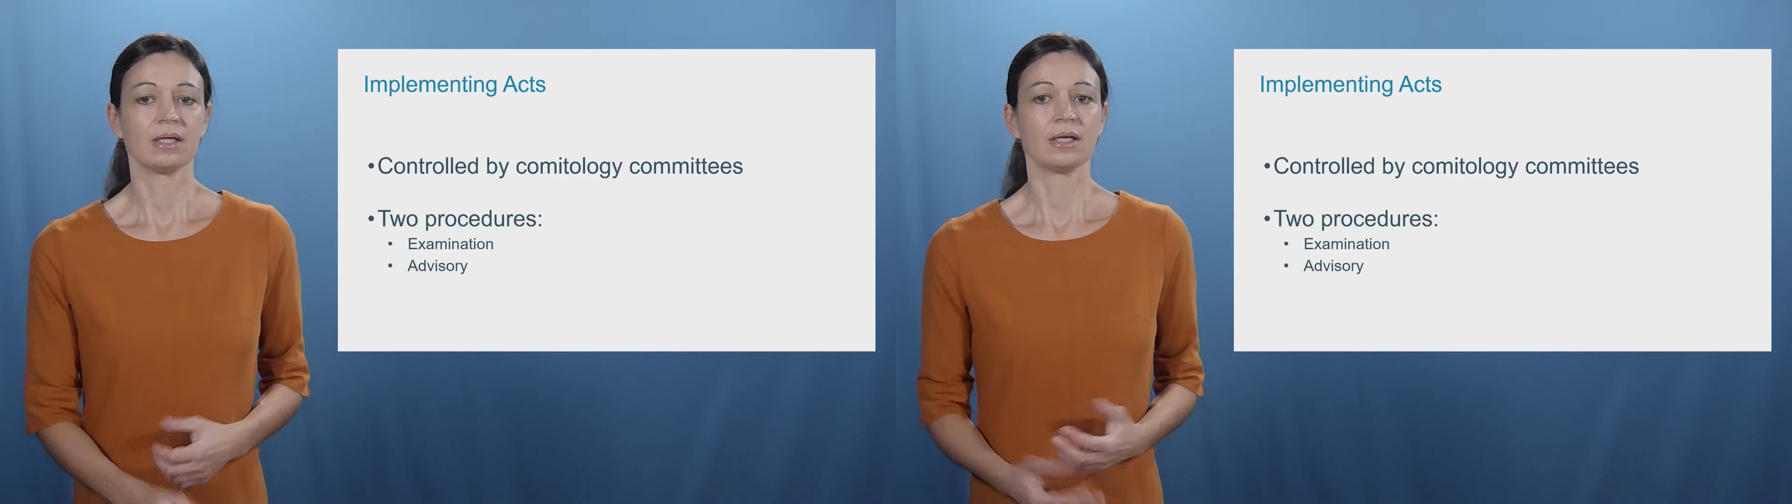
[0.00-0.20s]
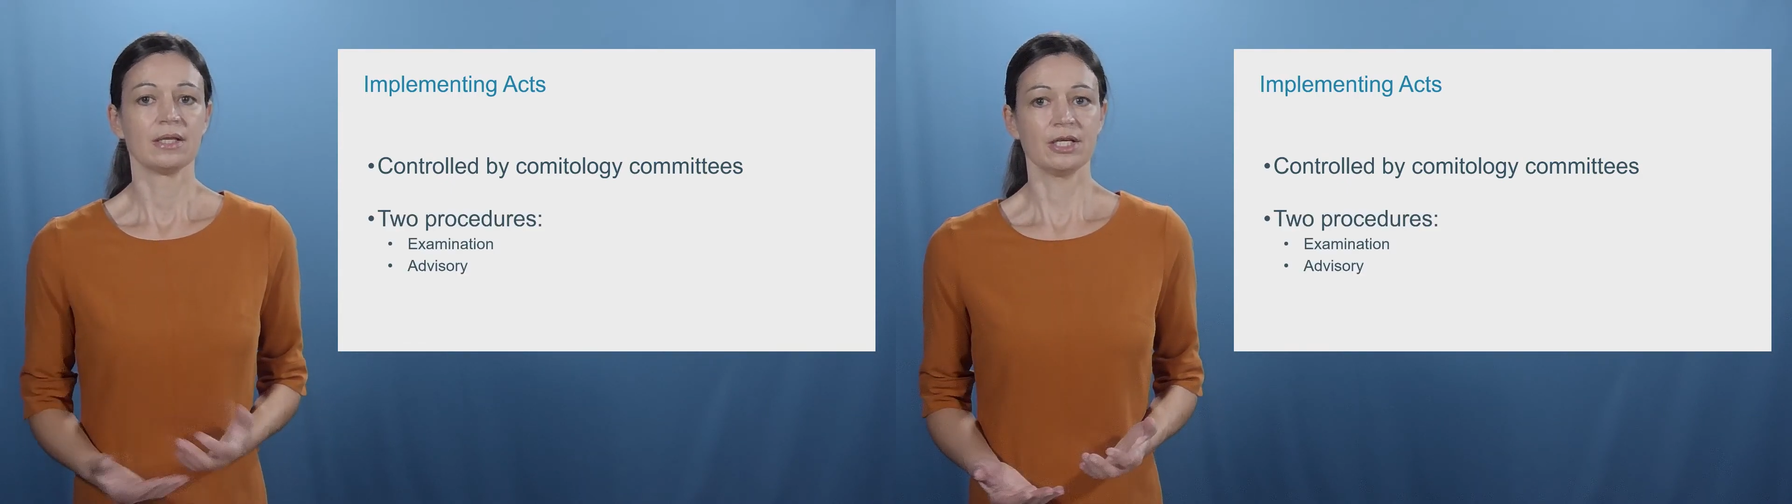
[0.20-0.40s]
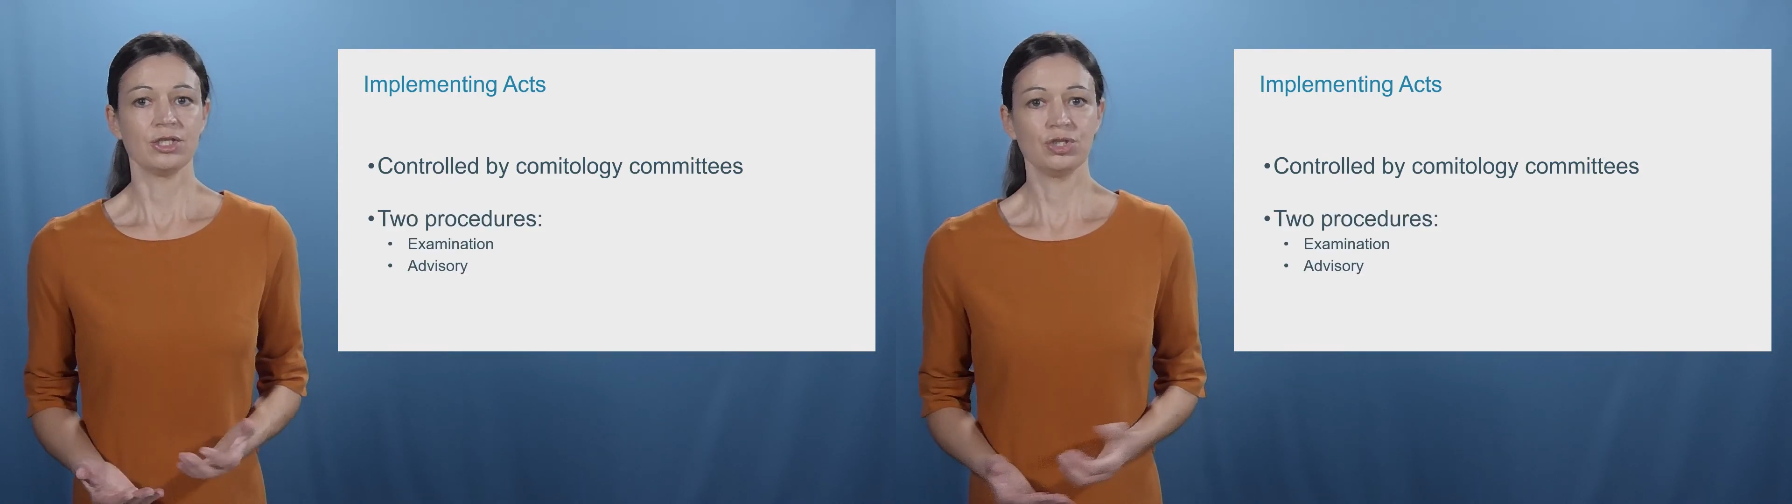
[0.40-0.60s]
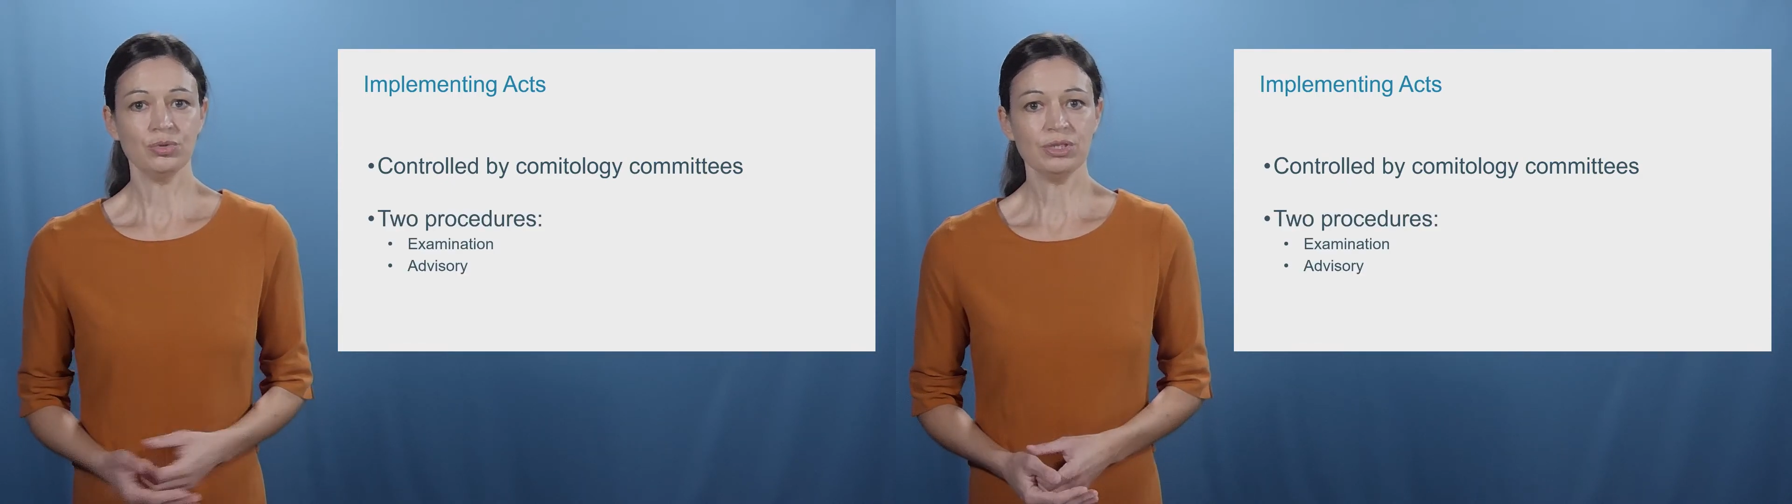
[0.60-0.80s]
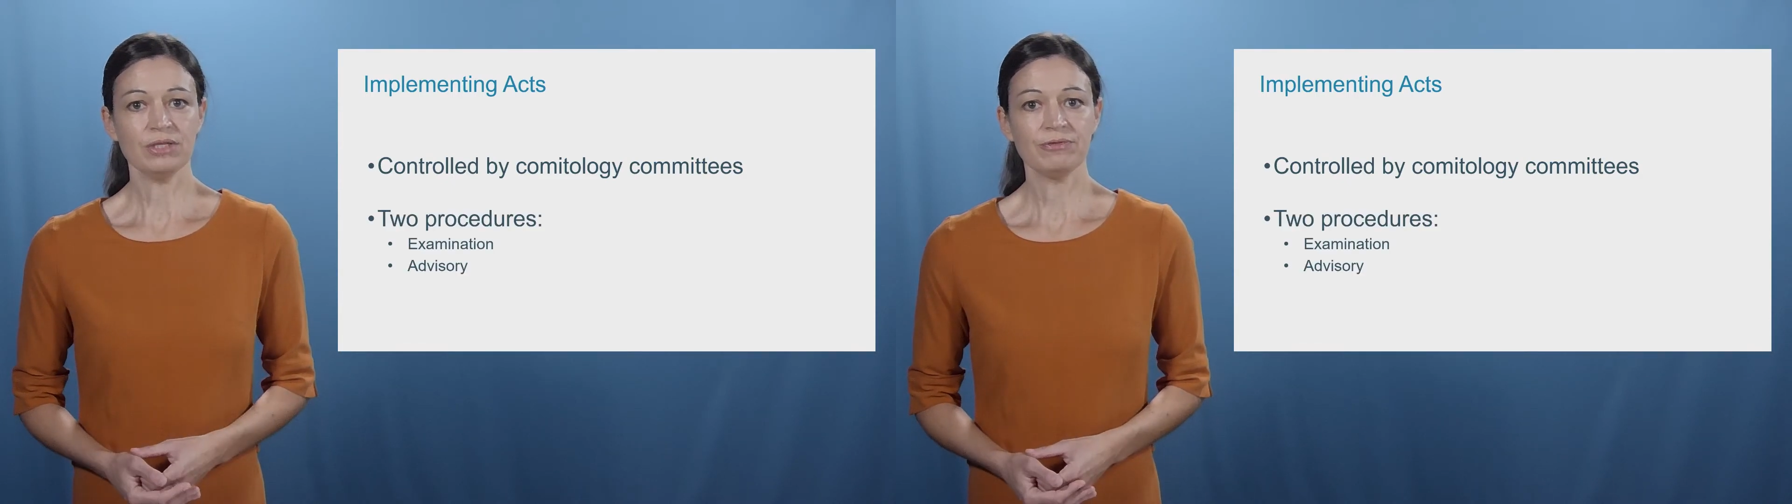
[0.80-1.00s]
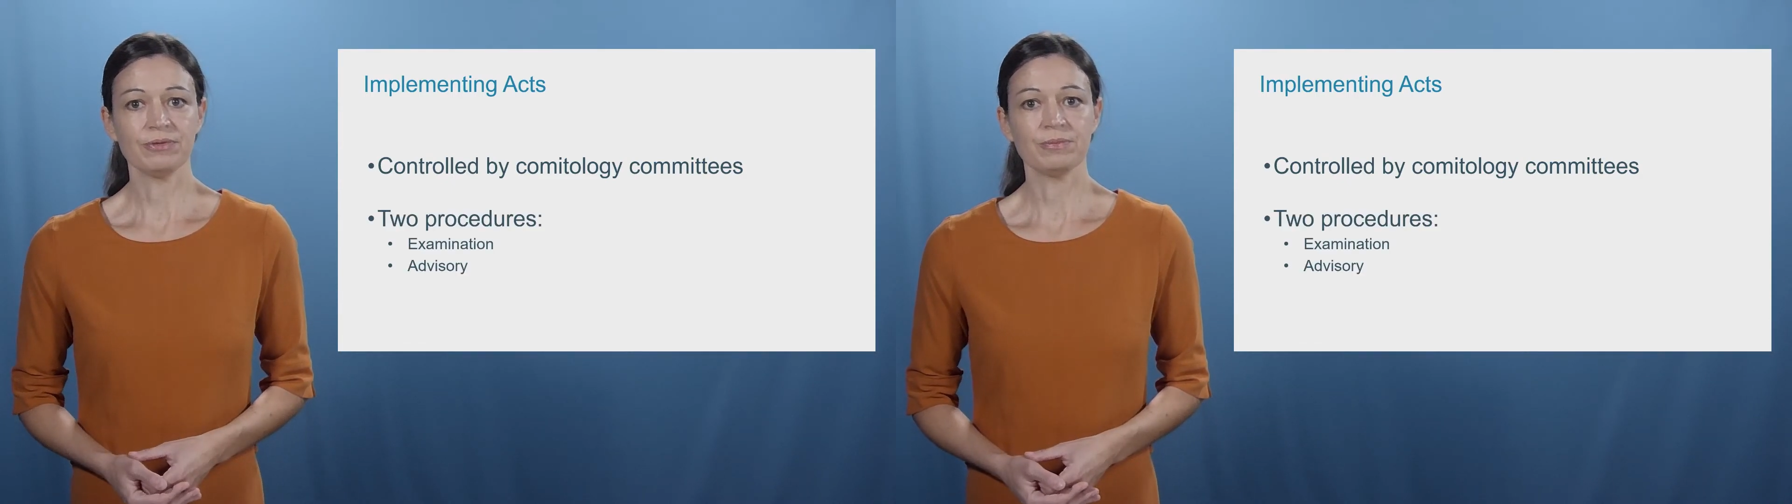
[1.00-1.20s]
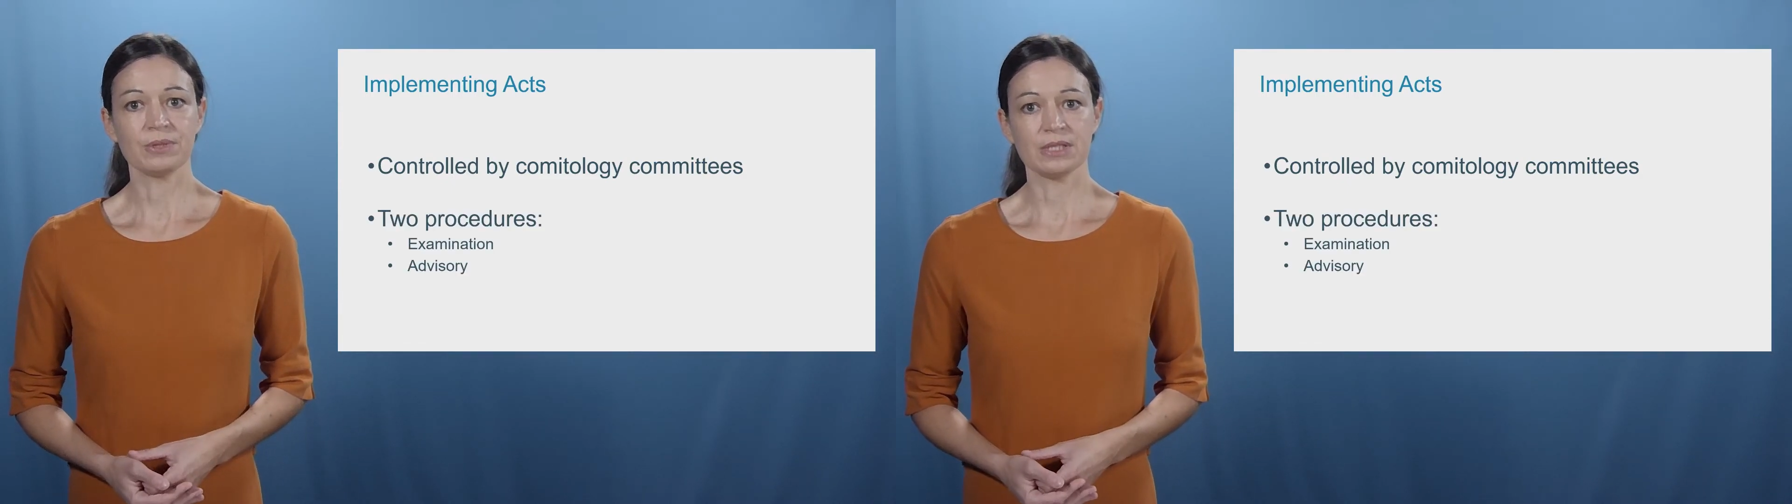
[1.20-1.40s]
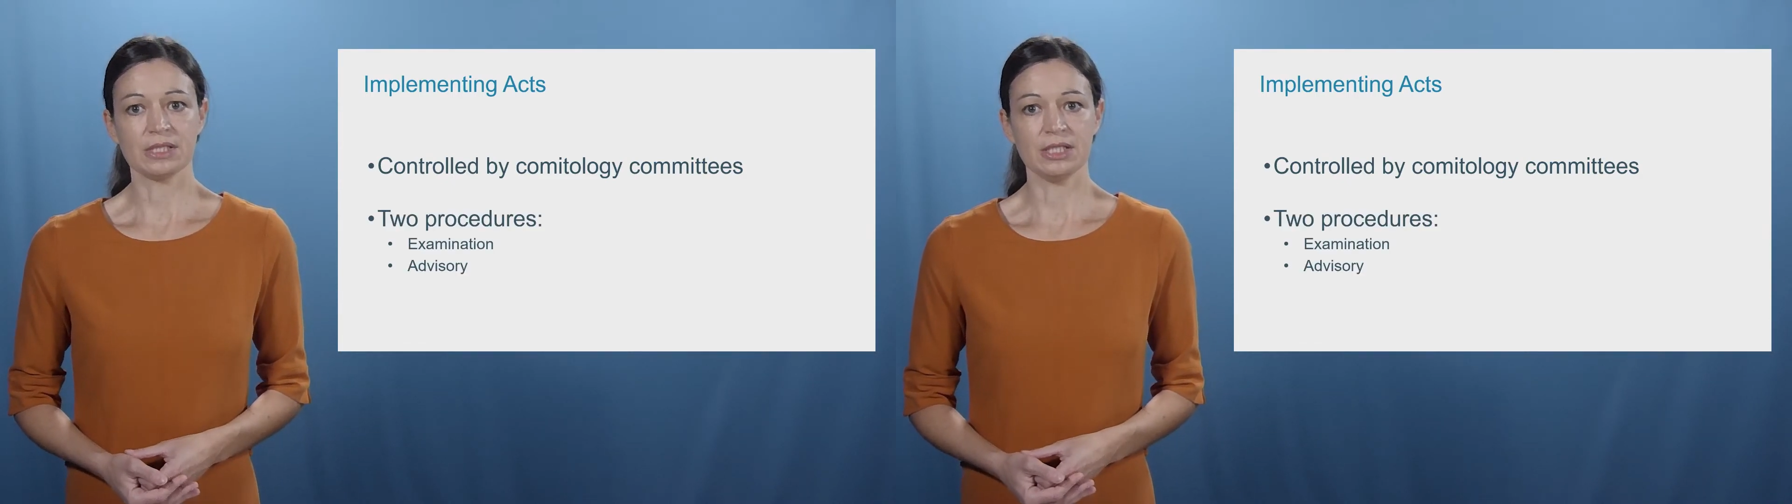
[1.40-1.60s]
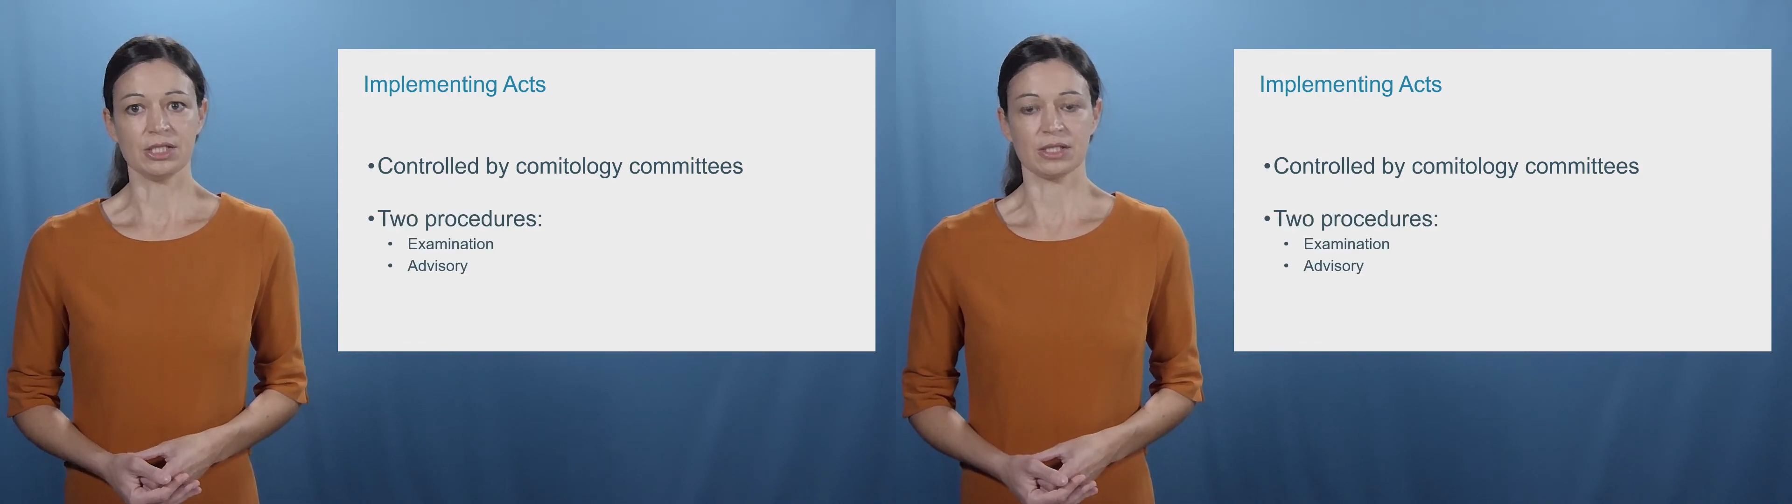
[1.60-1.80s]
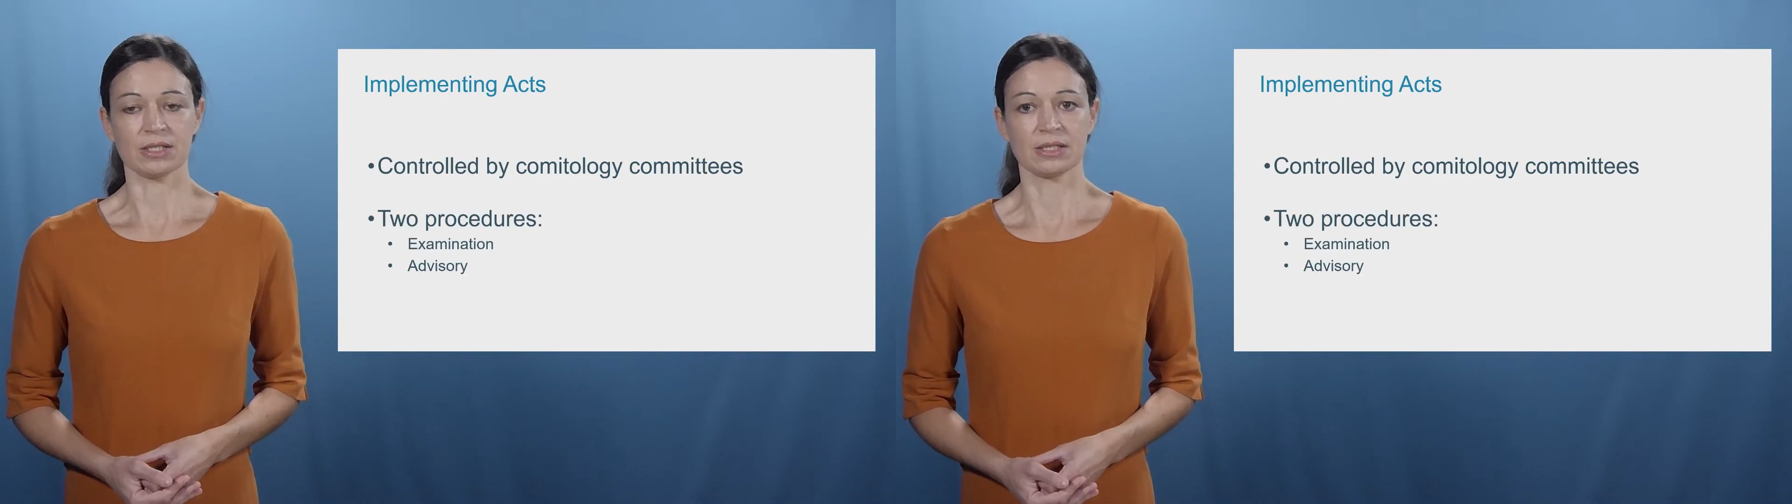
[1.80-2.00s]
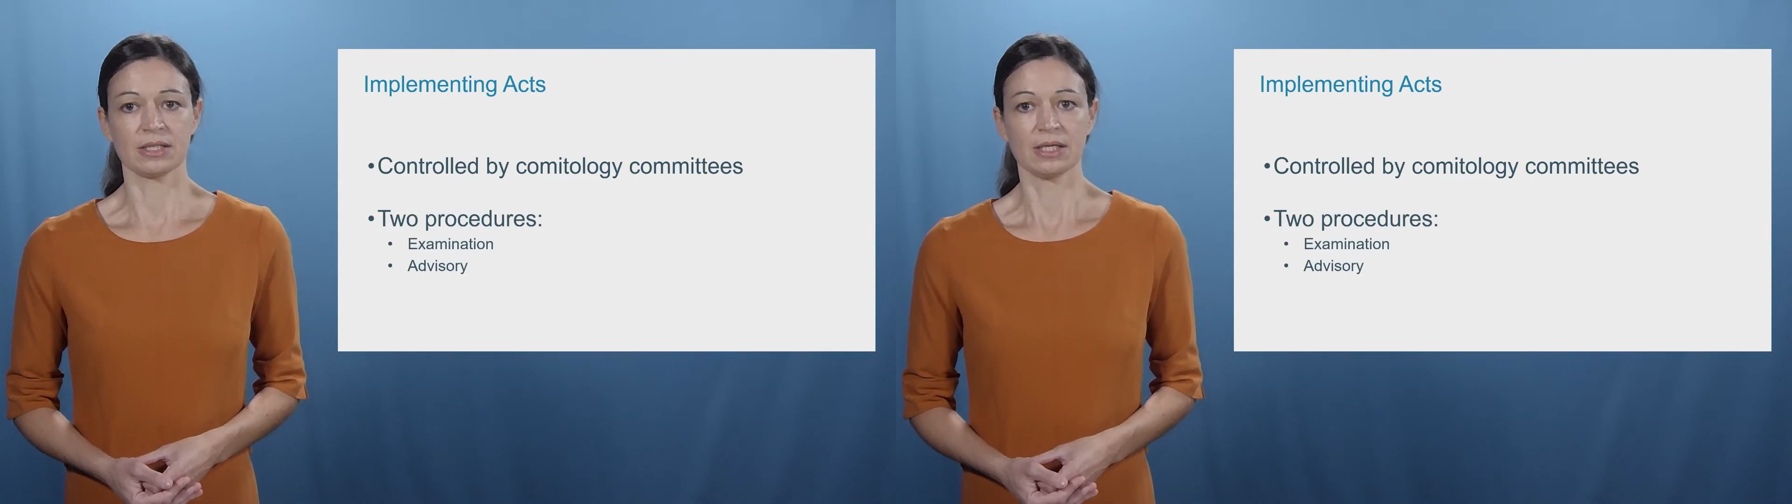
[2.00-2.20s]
There are two different procedures,